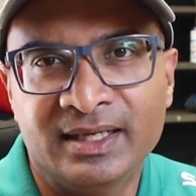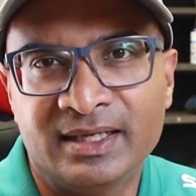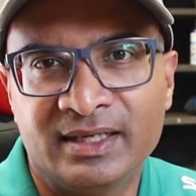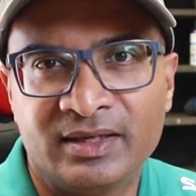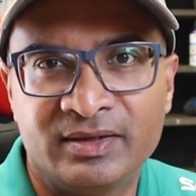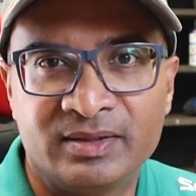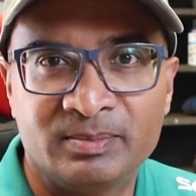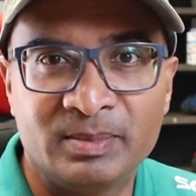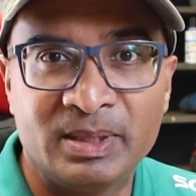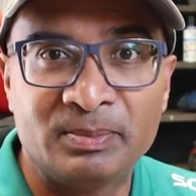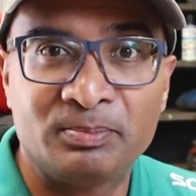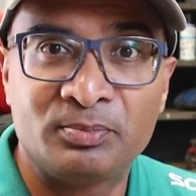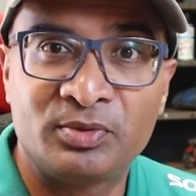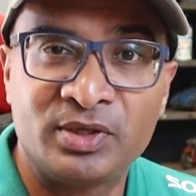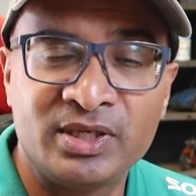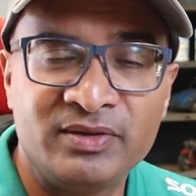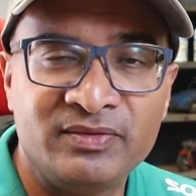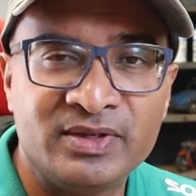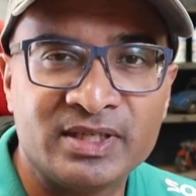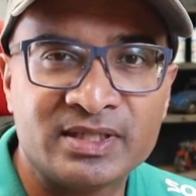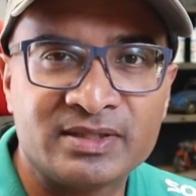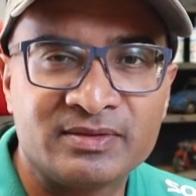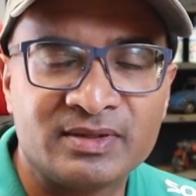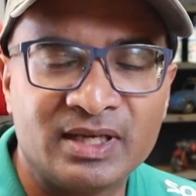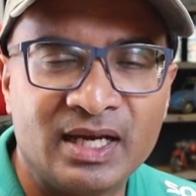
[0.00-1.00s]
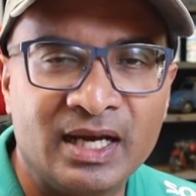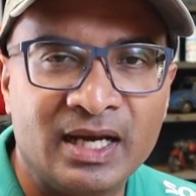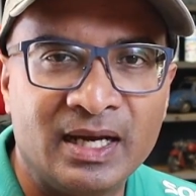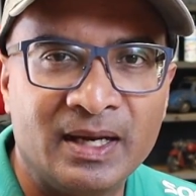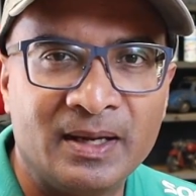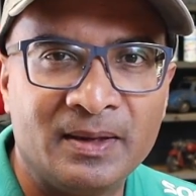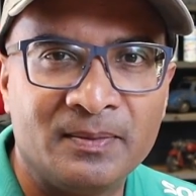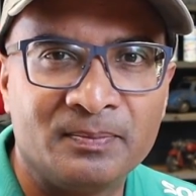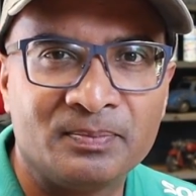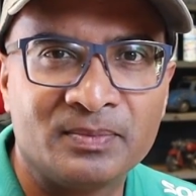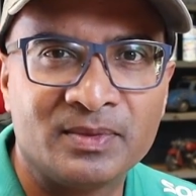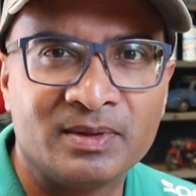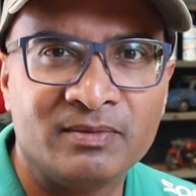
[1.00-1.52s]
Now, in my previous
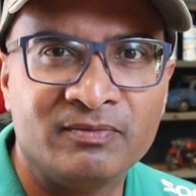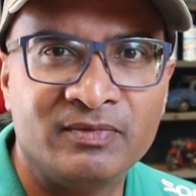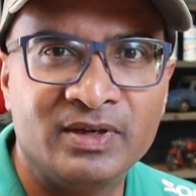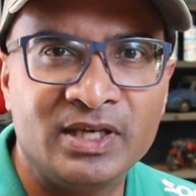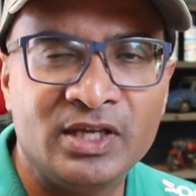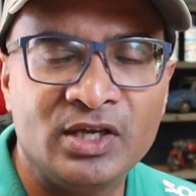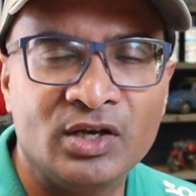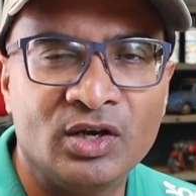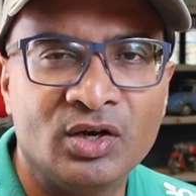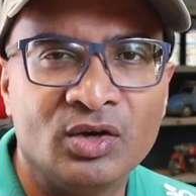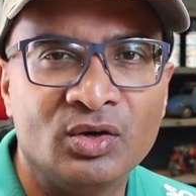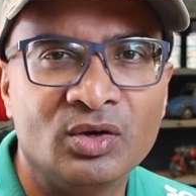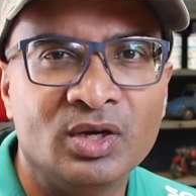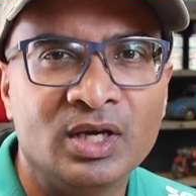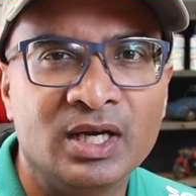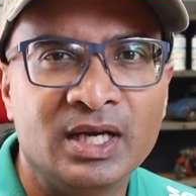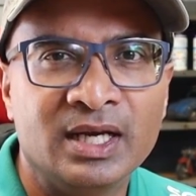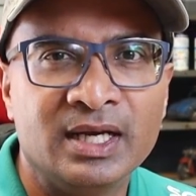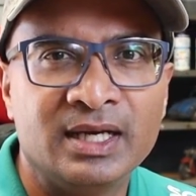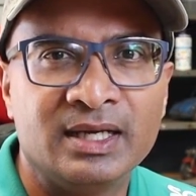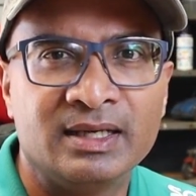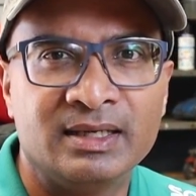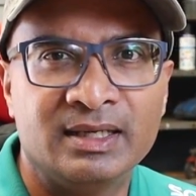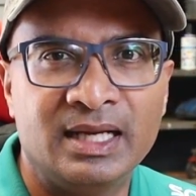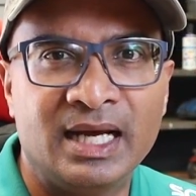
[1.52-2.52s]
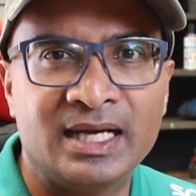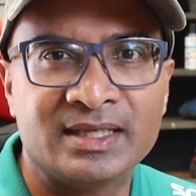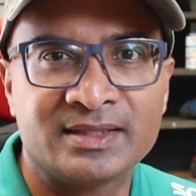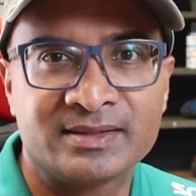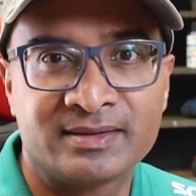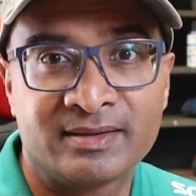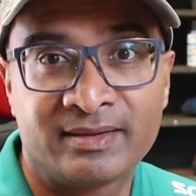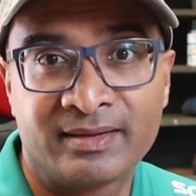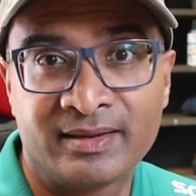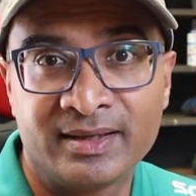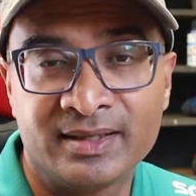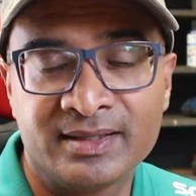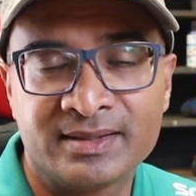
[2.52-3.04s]
video
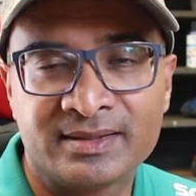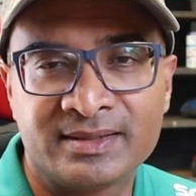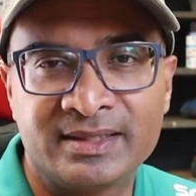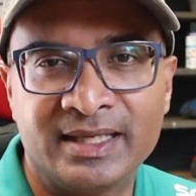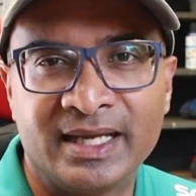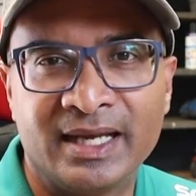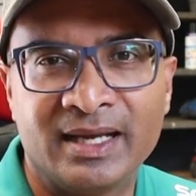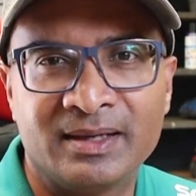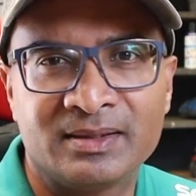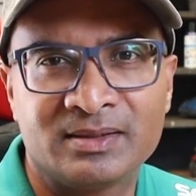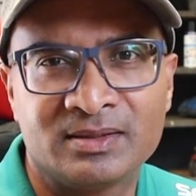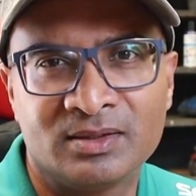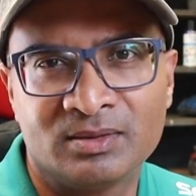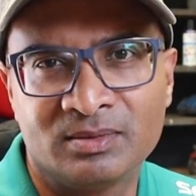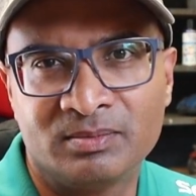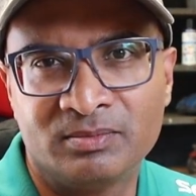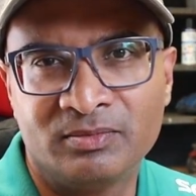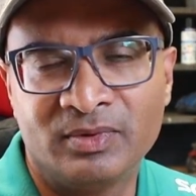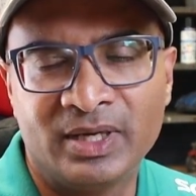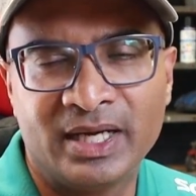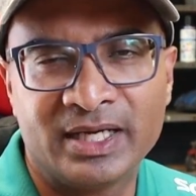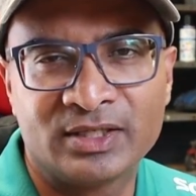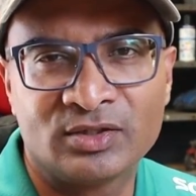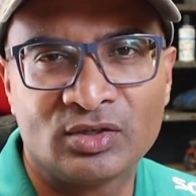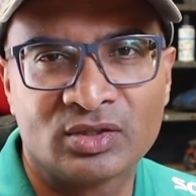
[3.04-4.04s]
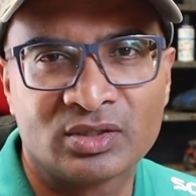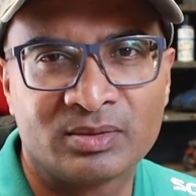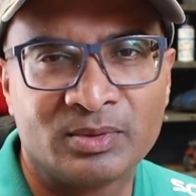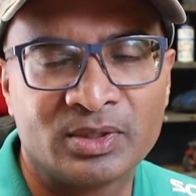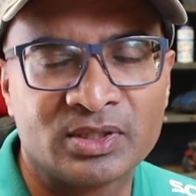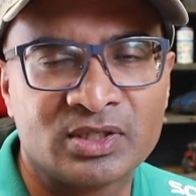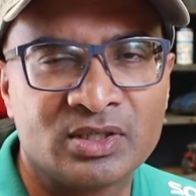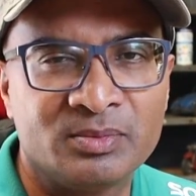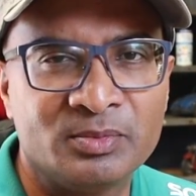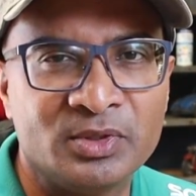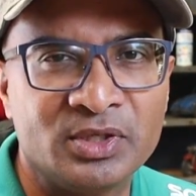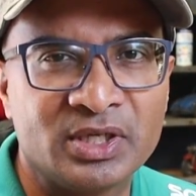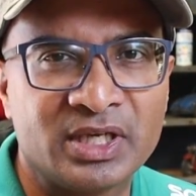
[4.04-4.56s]
last Thursday, where I talked
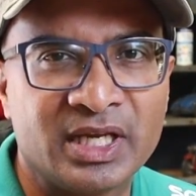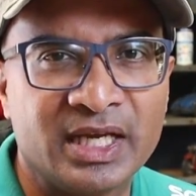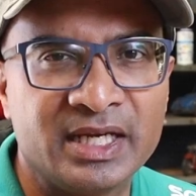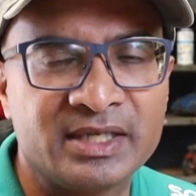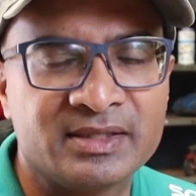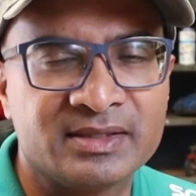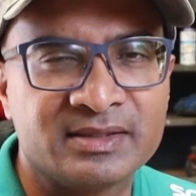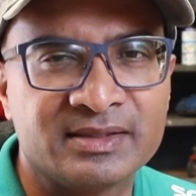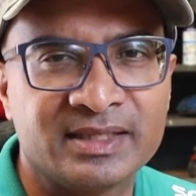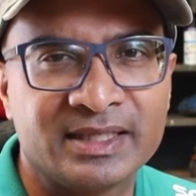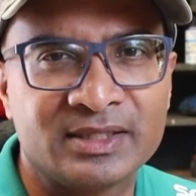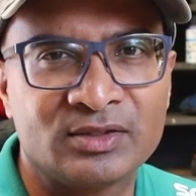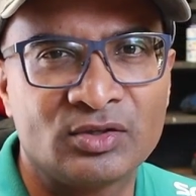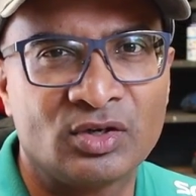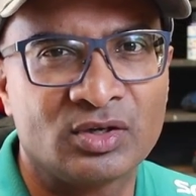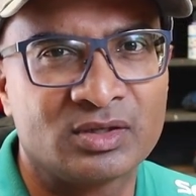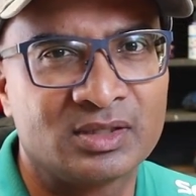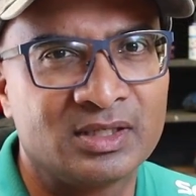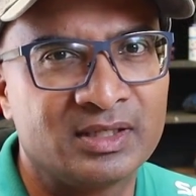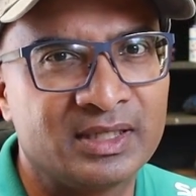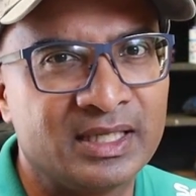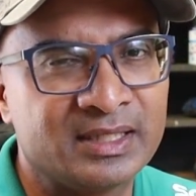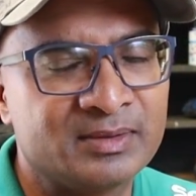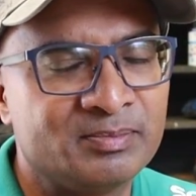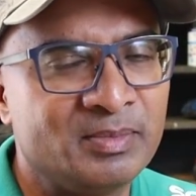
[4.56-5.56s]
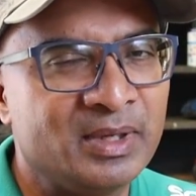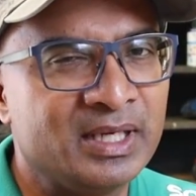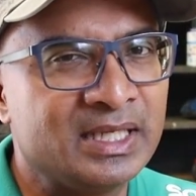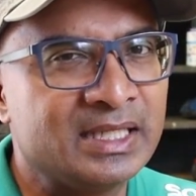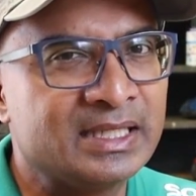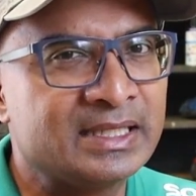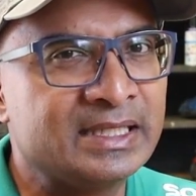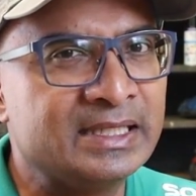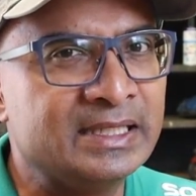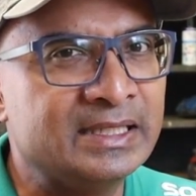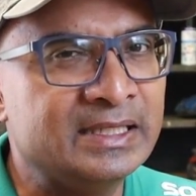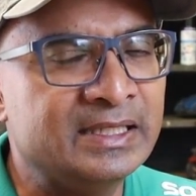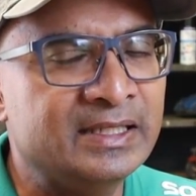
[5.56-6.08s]
about communications, I talked about
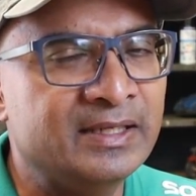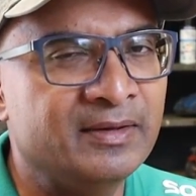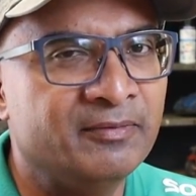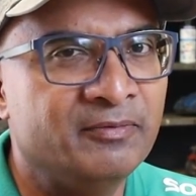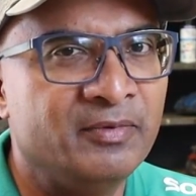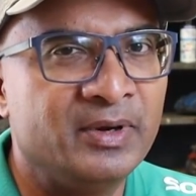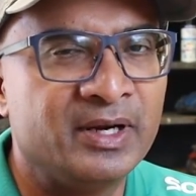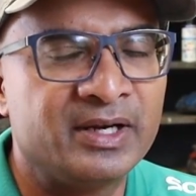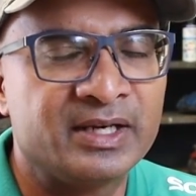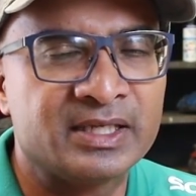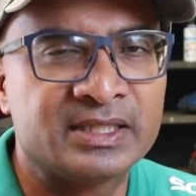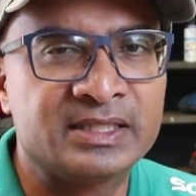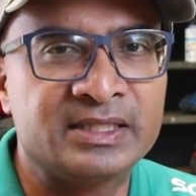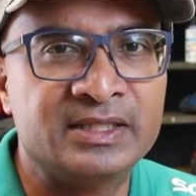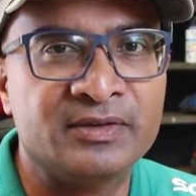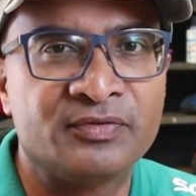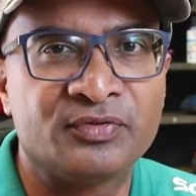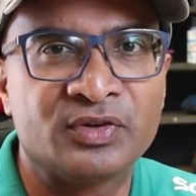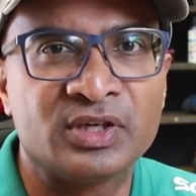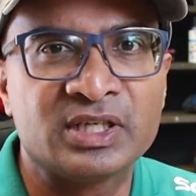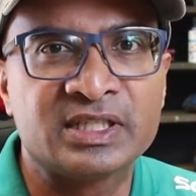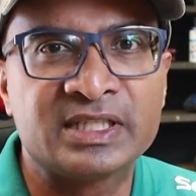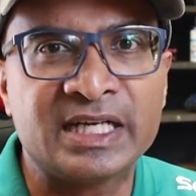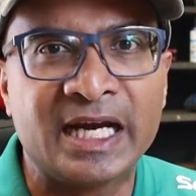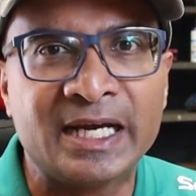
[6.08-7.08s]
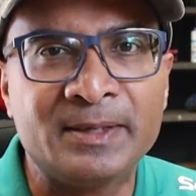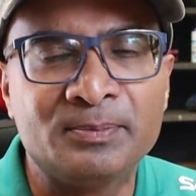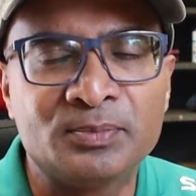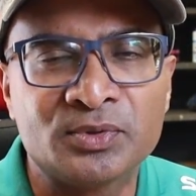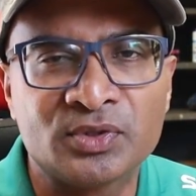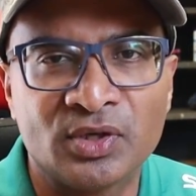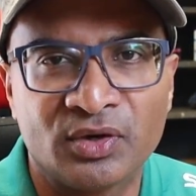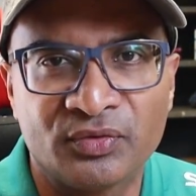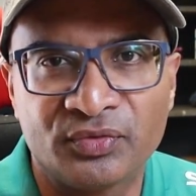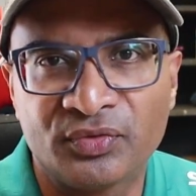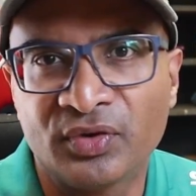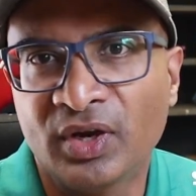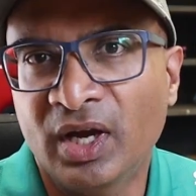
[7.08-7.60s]
there's various different
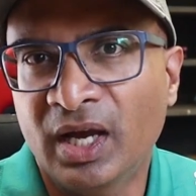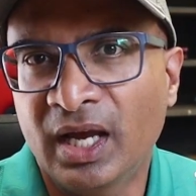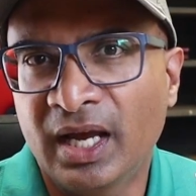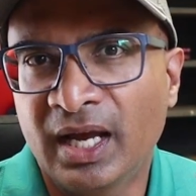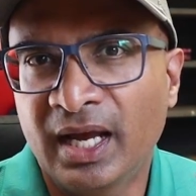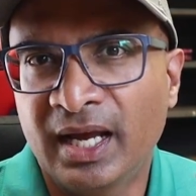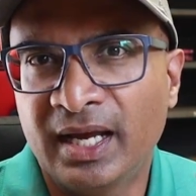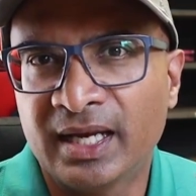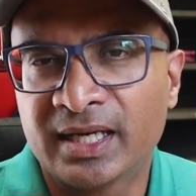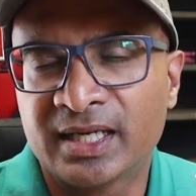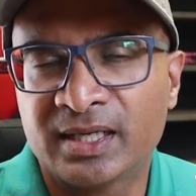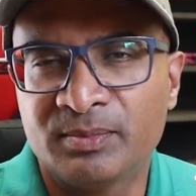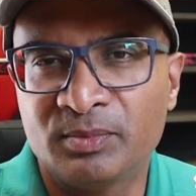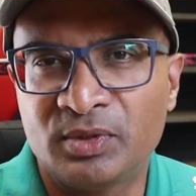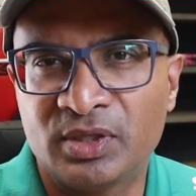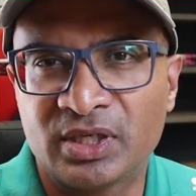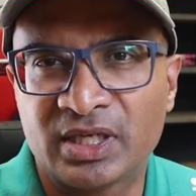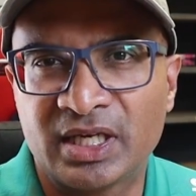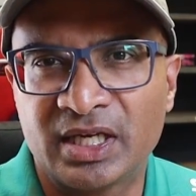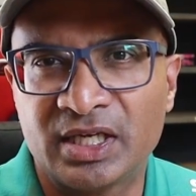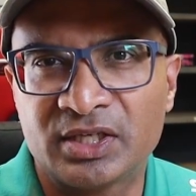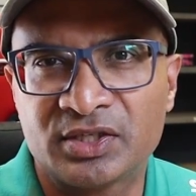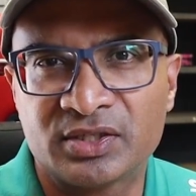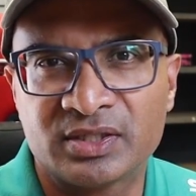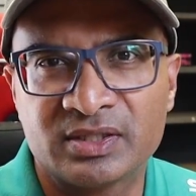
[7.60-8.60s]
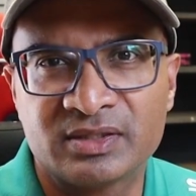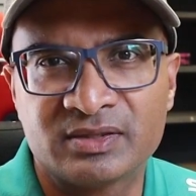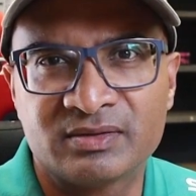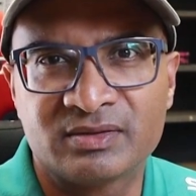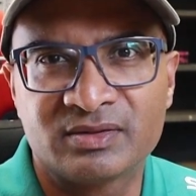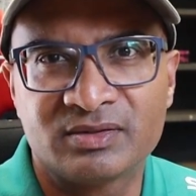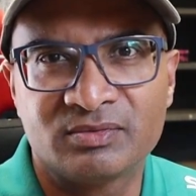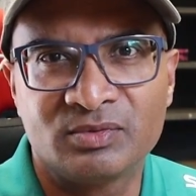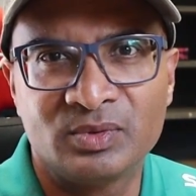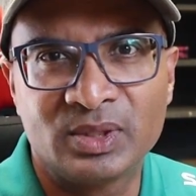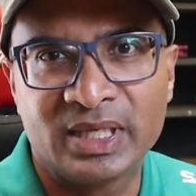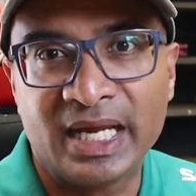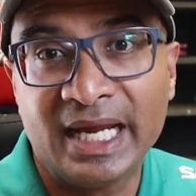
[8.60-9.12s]
types of
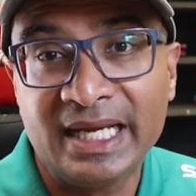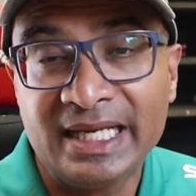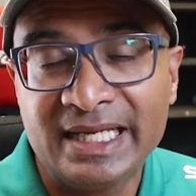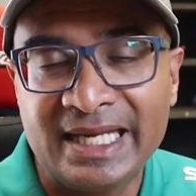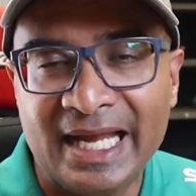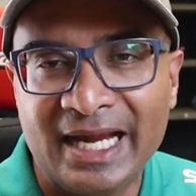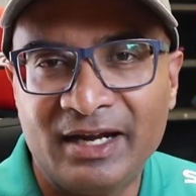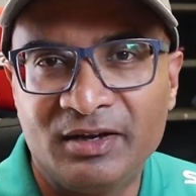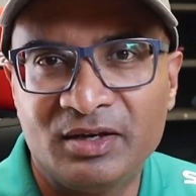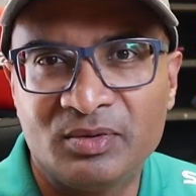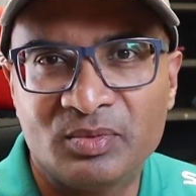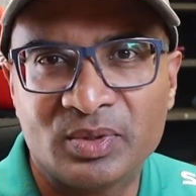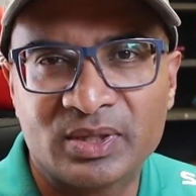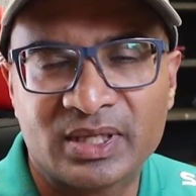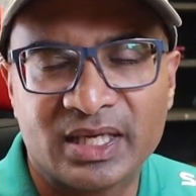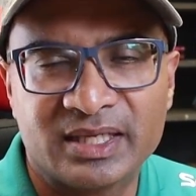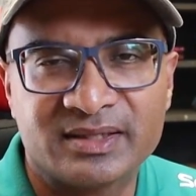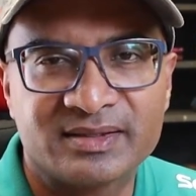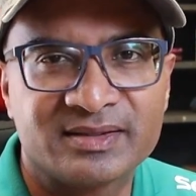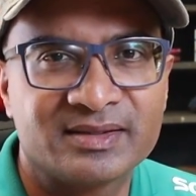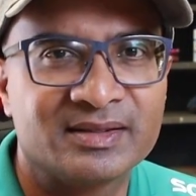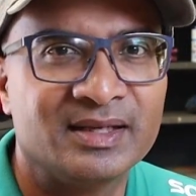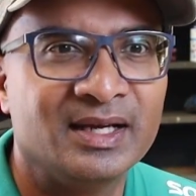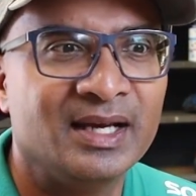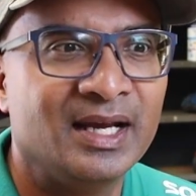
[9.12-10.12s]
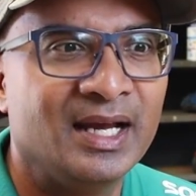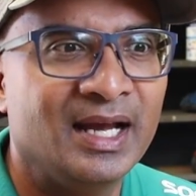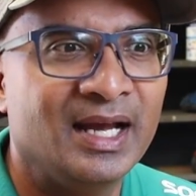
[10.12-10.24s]
communications you can carry with us.